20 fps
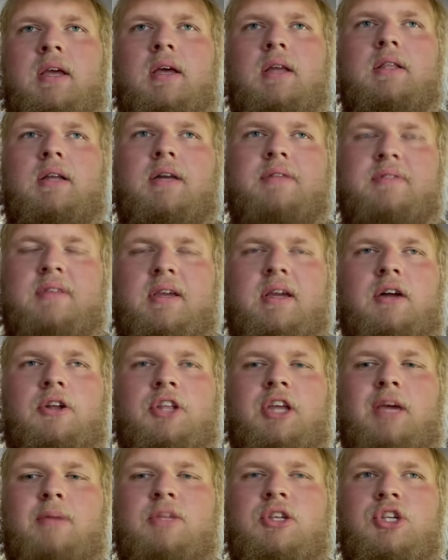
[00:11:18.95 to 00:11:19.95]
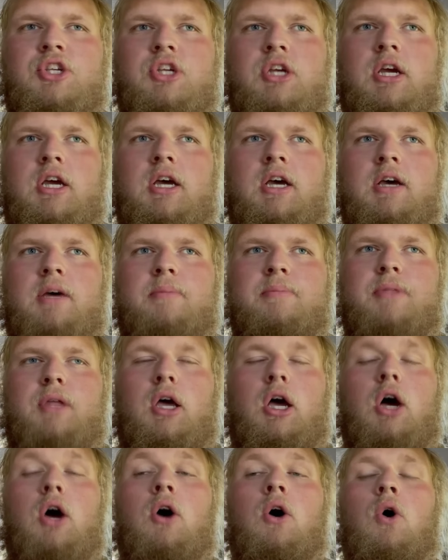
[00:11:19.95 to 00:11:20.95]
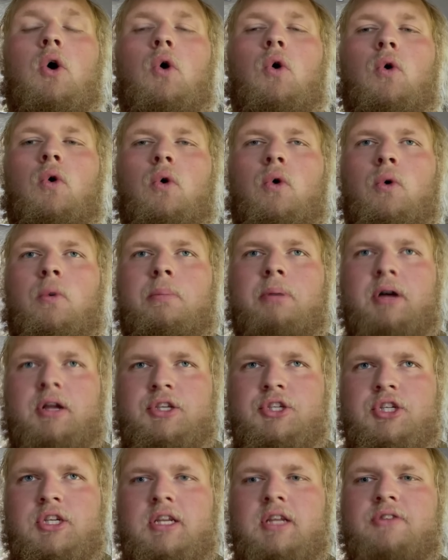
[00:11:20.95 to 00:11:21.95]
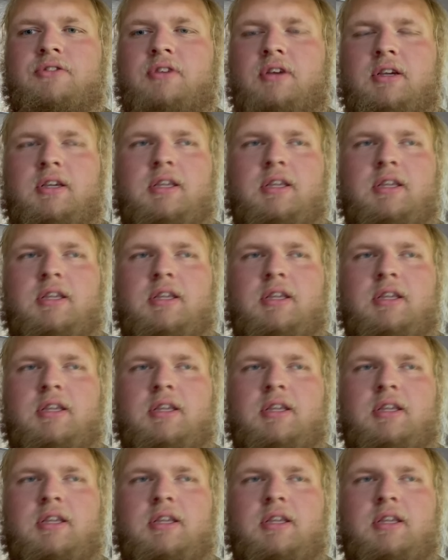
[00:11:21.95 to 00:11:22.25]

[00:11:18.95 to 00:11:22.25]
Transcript: Lots of hail damage, a whole bunch of Nissan